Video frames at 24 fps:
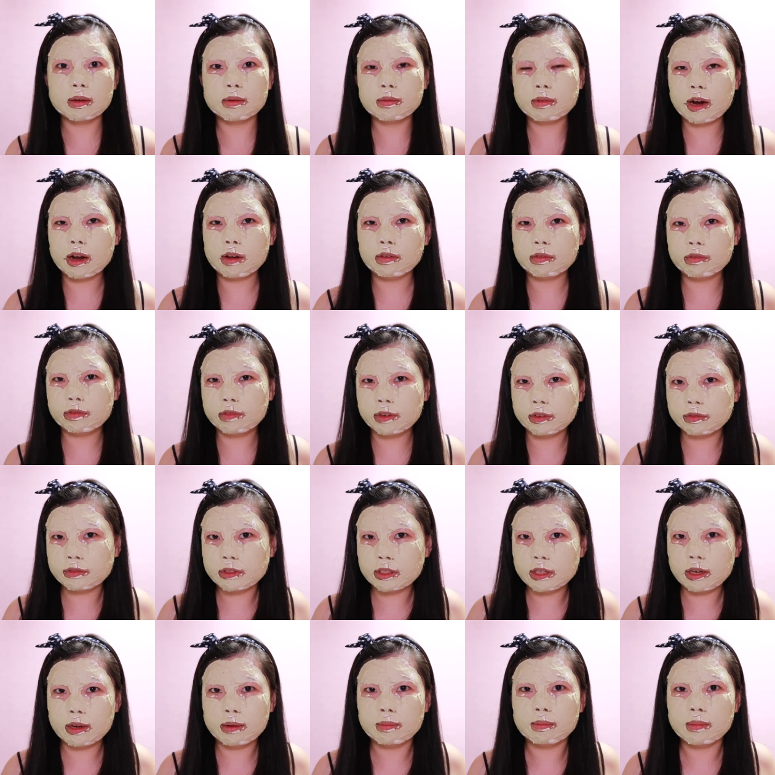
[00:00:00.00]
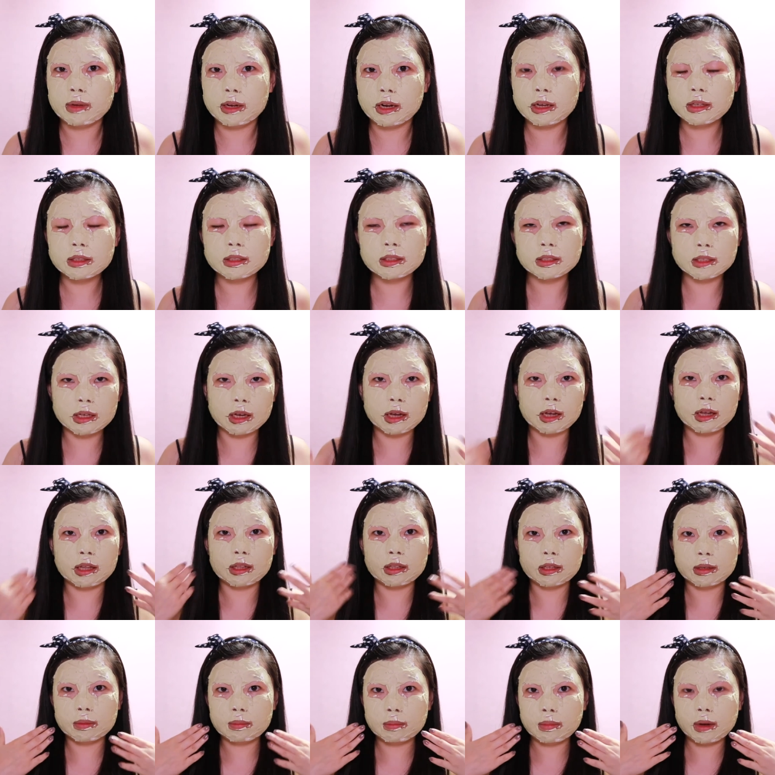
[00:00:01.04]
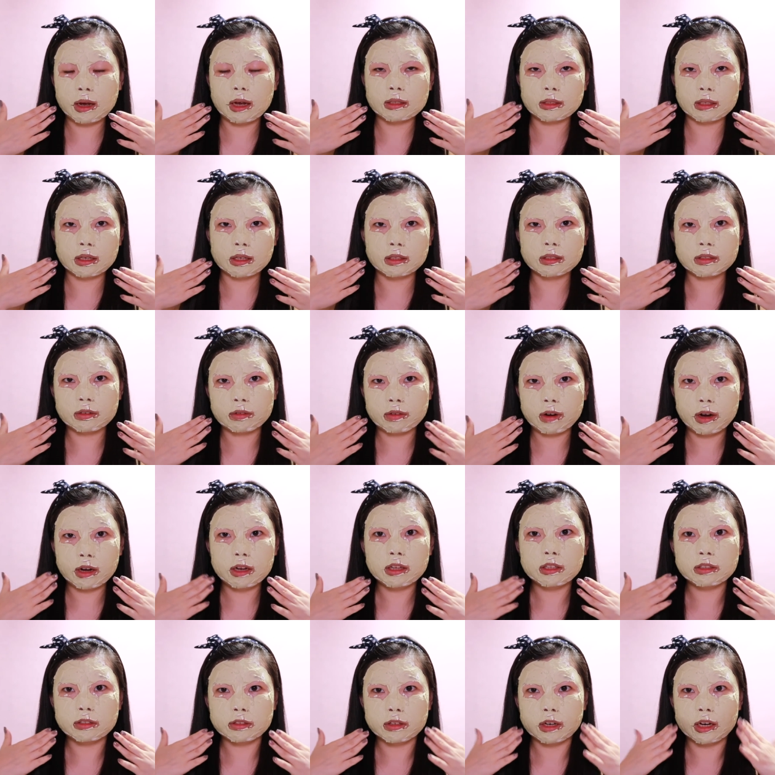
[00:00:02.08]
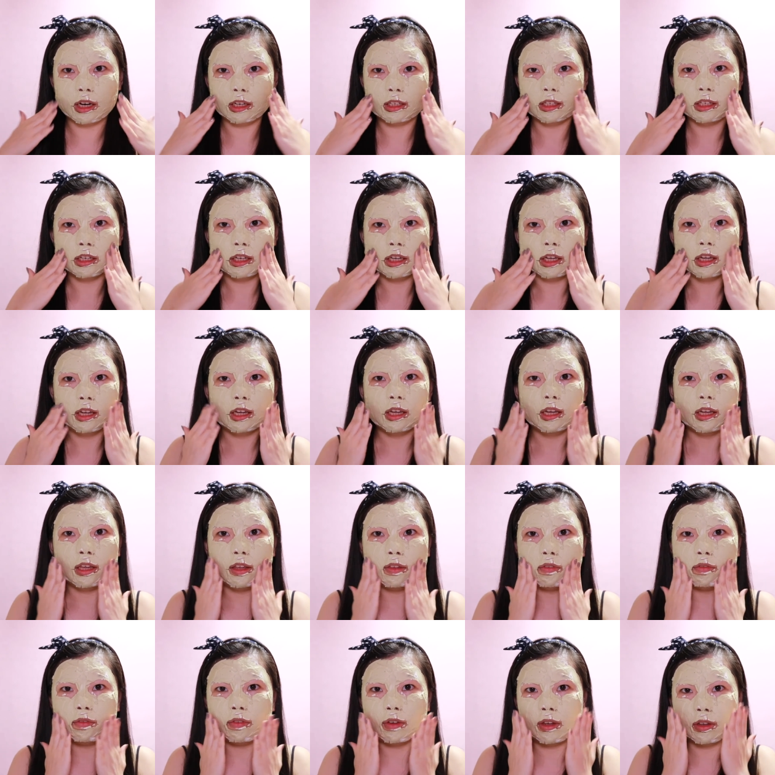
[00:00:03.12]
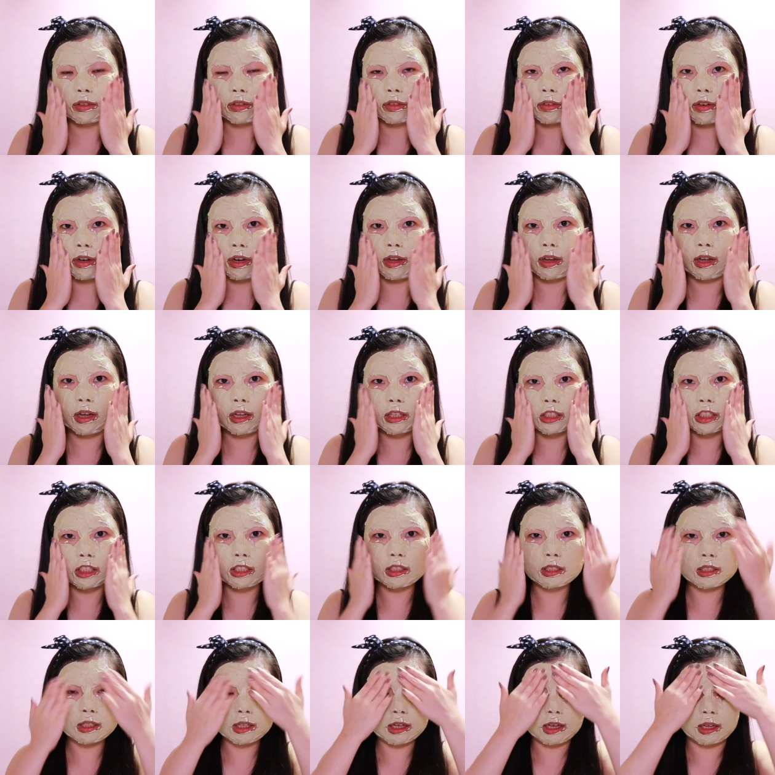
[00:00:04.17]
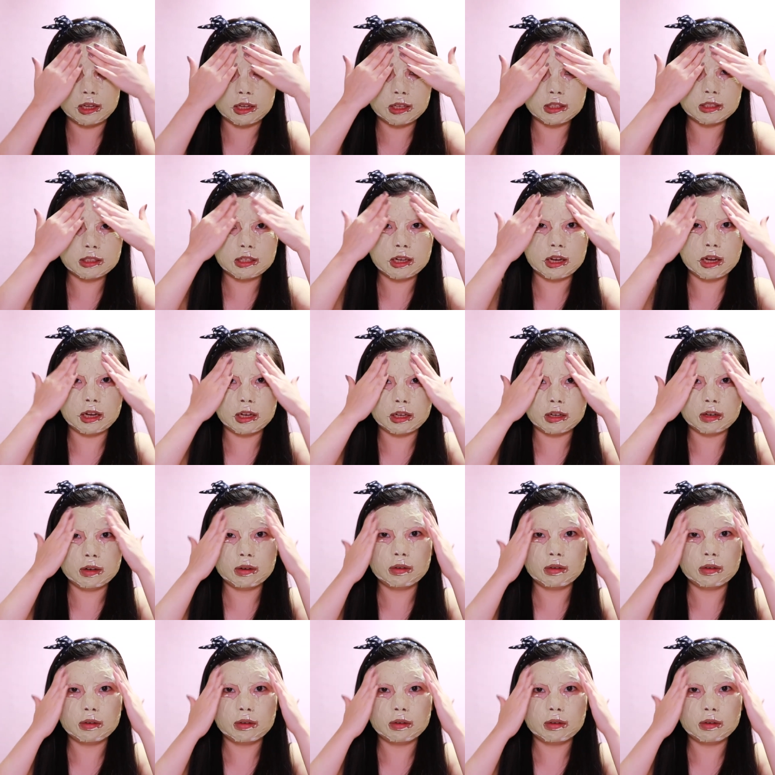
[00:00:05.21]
around 15 minutes and the mask is already dried. It feels really interesting. It's like